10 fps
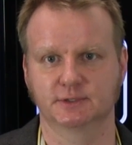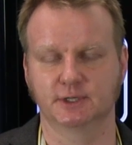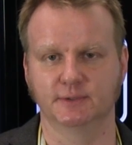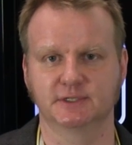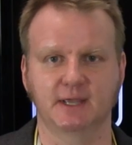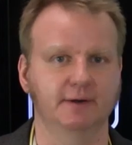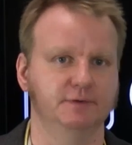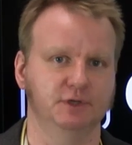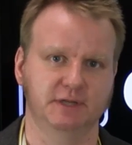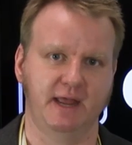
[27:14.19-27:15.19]
So instead
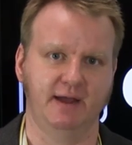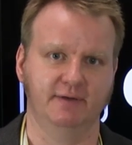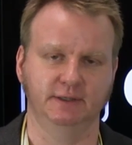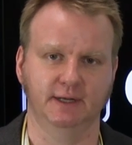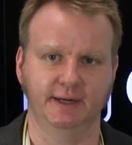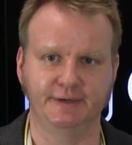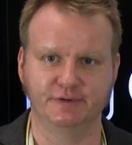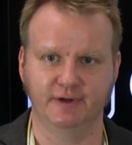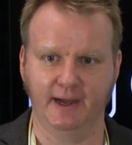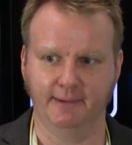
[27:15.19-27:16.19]
of just having kind of,